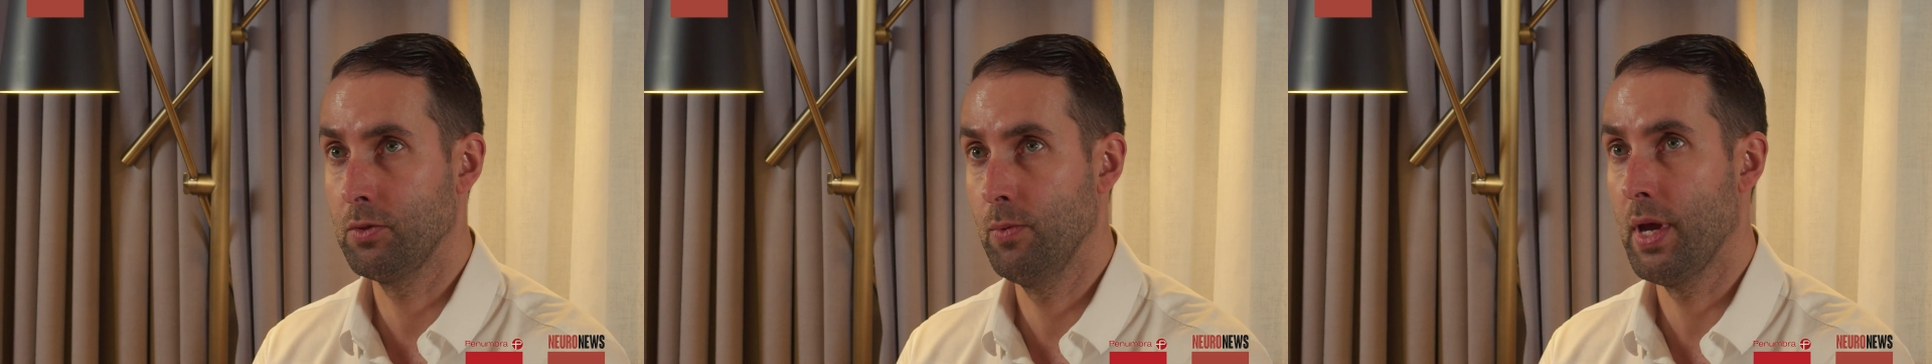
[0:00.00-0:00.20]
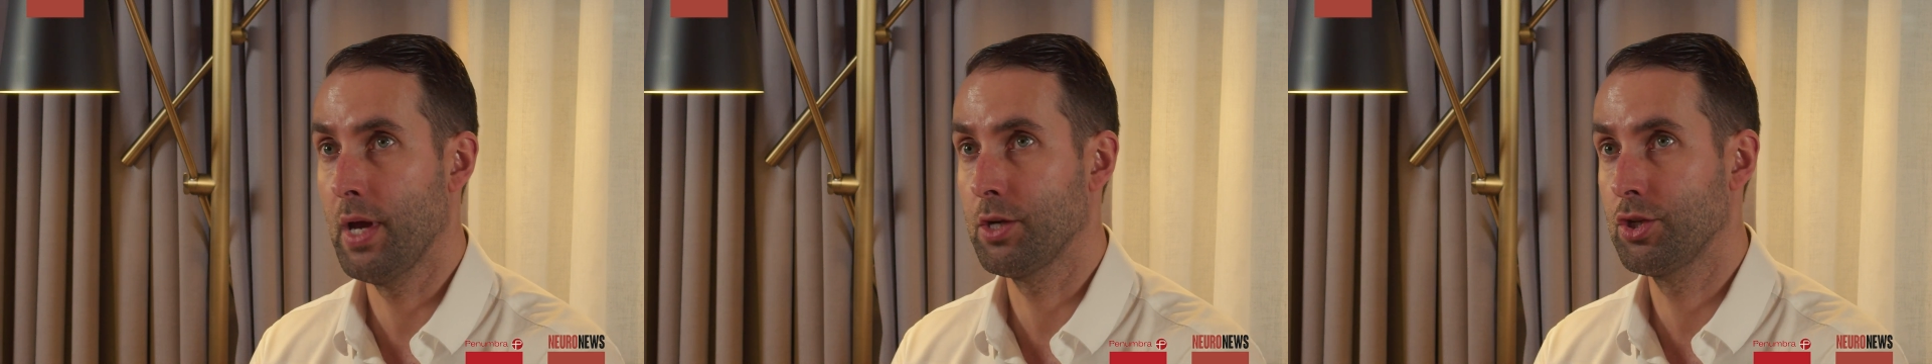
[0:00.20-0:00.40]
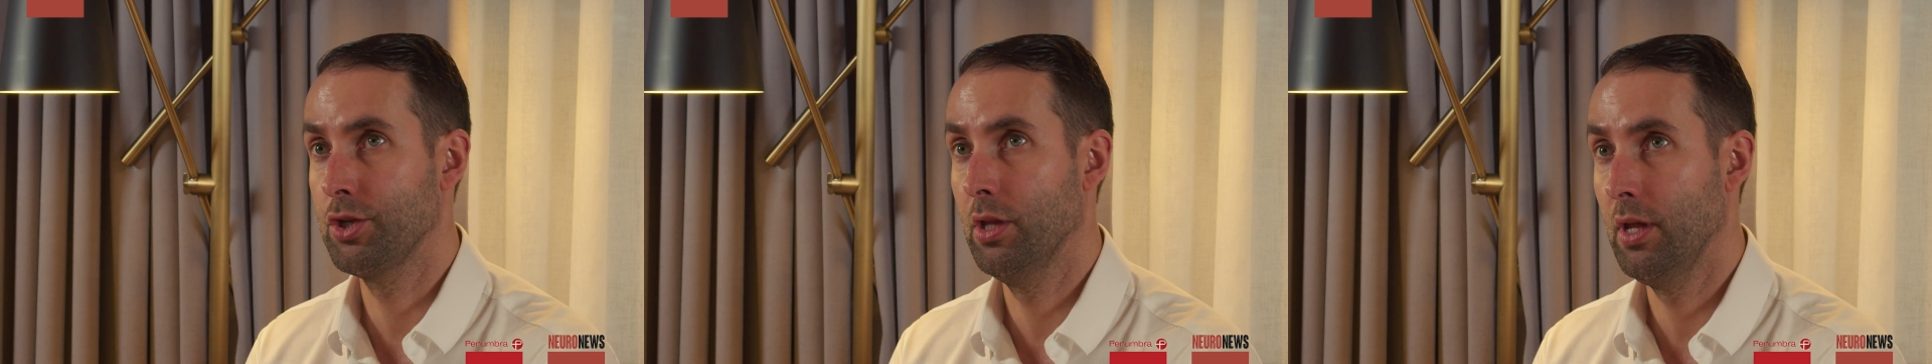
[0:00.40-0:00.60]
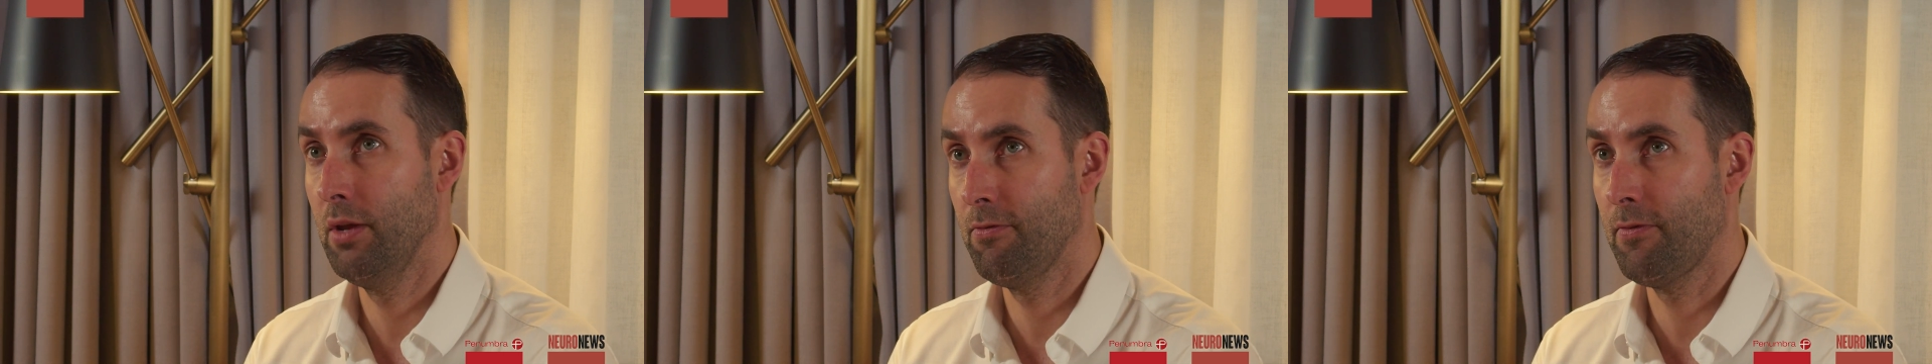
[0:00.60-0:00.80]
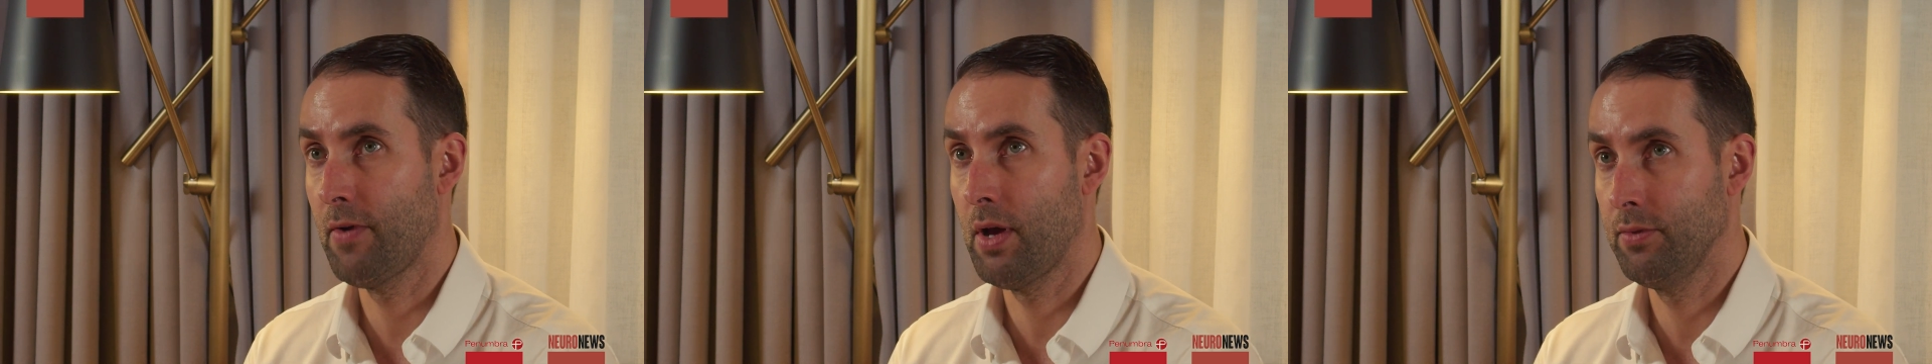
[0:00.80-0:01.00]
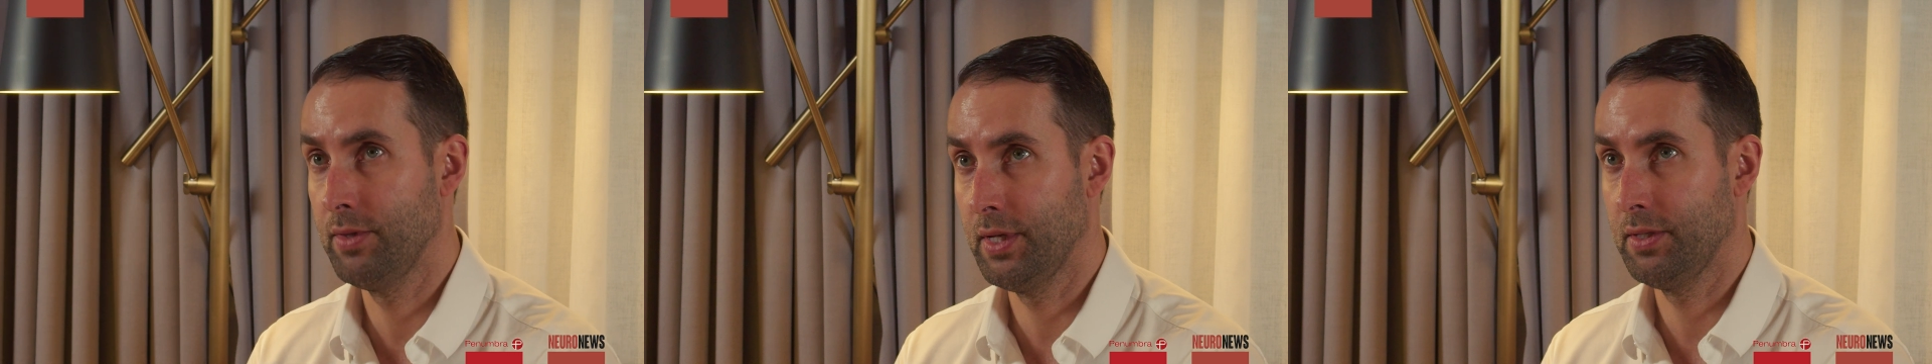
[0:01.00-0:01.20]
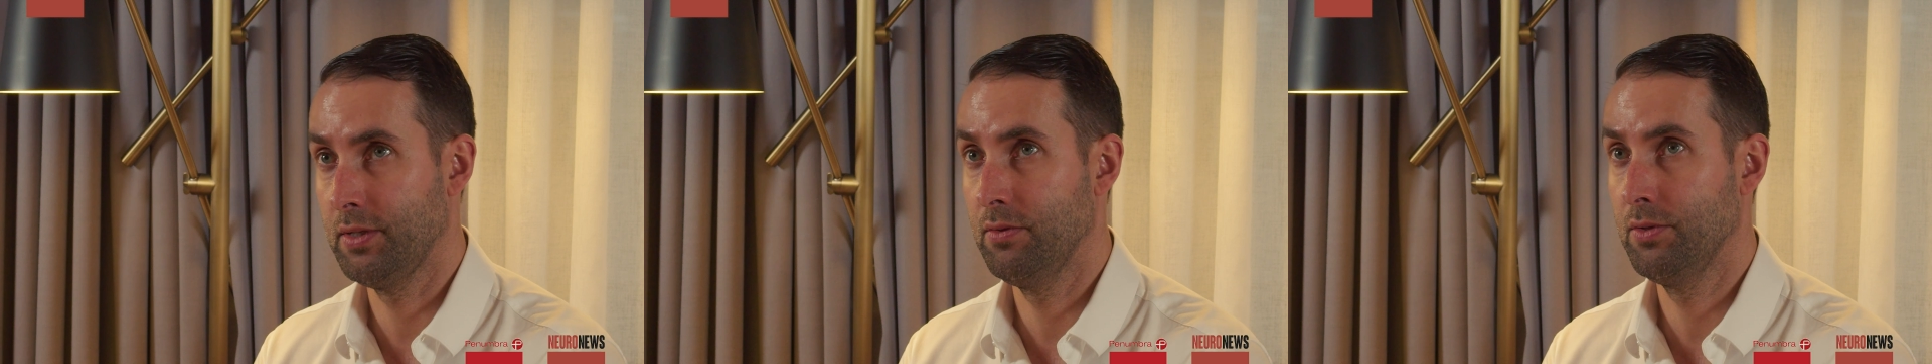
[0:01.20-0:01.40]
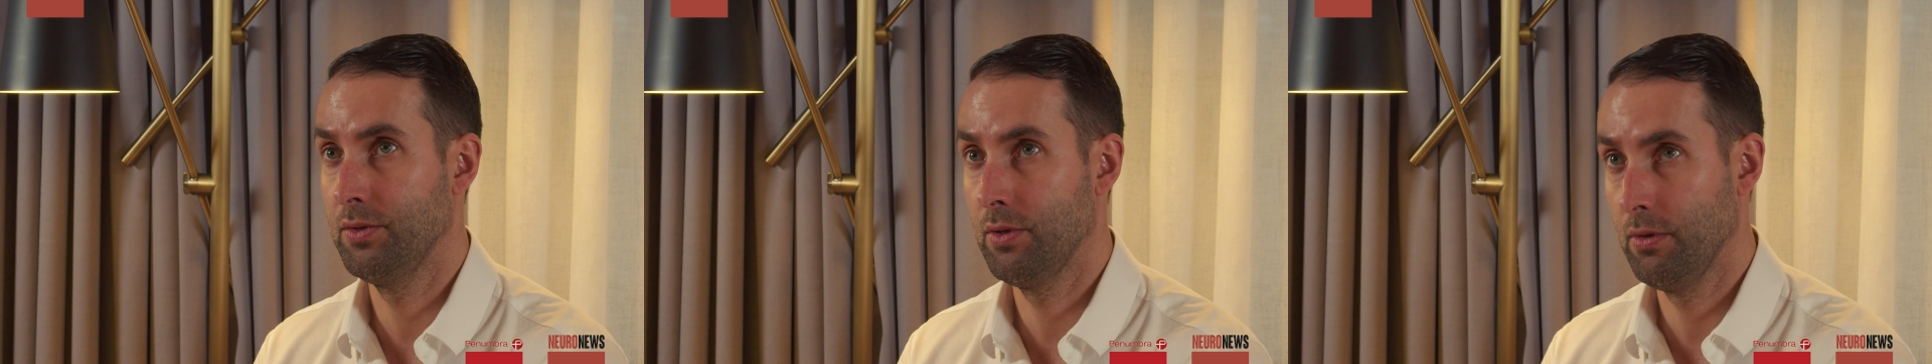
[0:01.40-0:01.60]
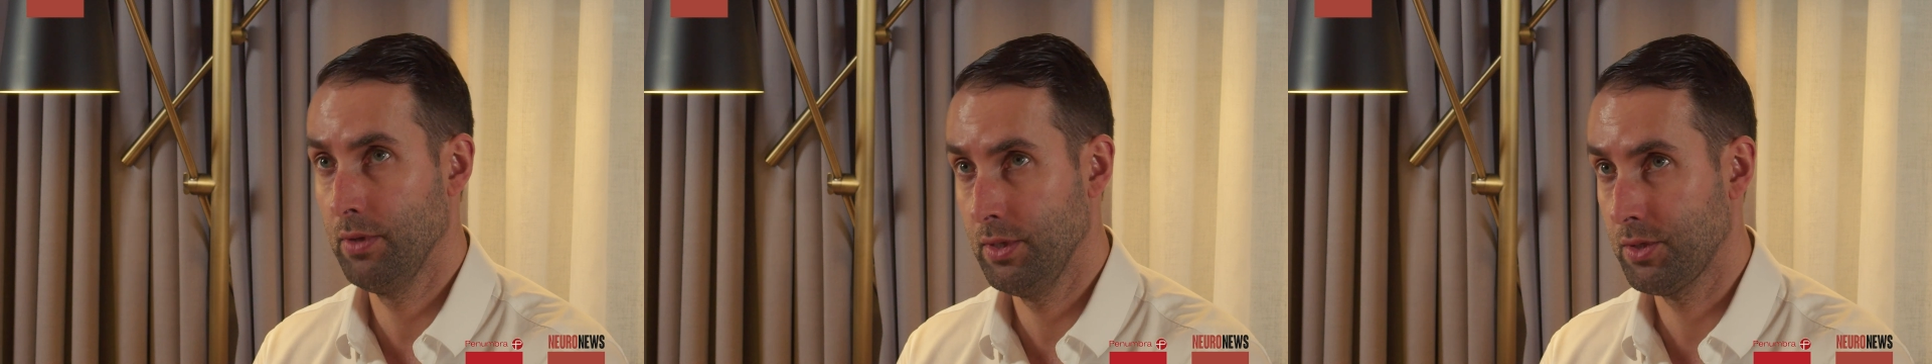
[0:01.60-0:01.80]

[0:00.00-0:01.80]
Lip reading: we actually found that there is only